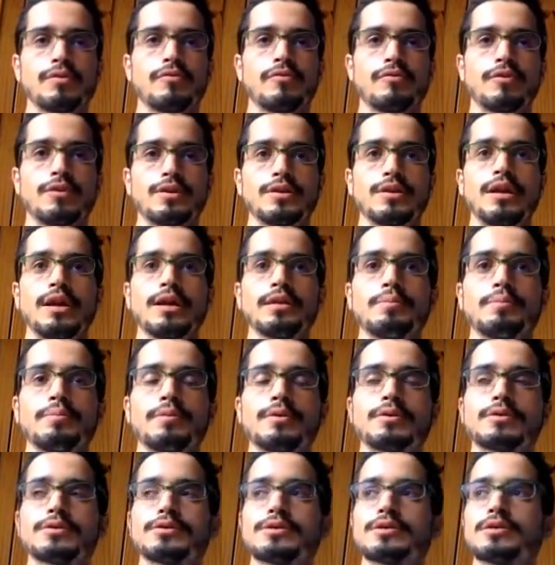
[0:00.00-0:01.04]
for that
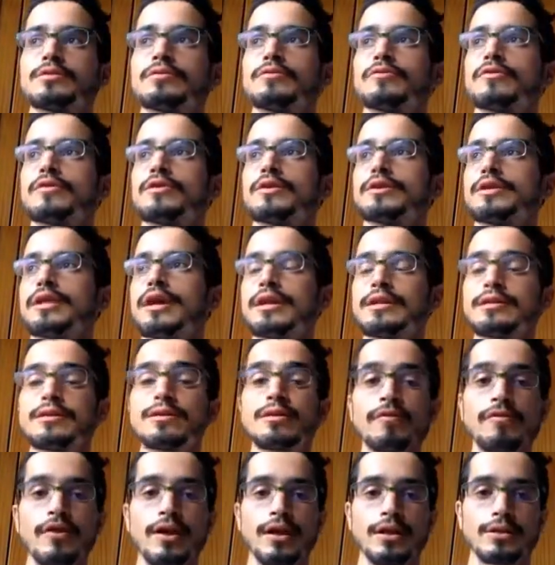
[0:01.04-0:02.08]
person, for that
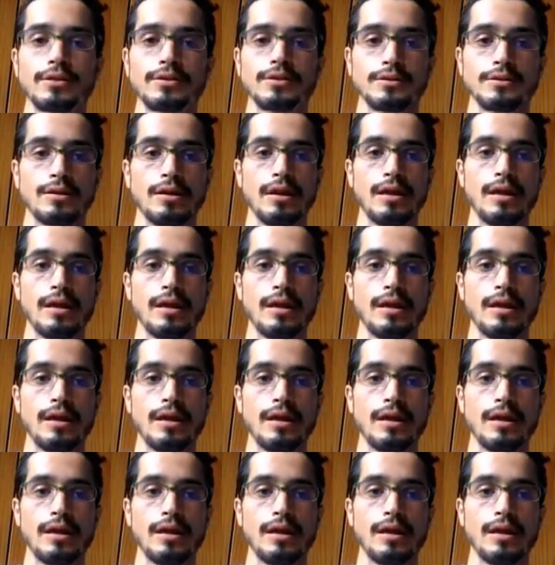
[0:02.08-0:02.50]
event,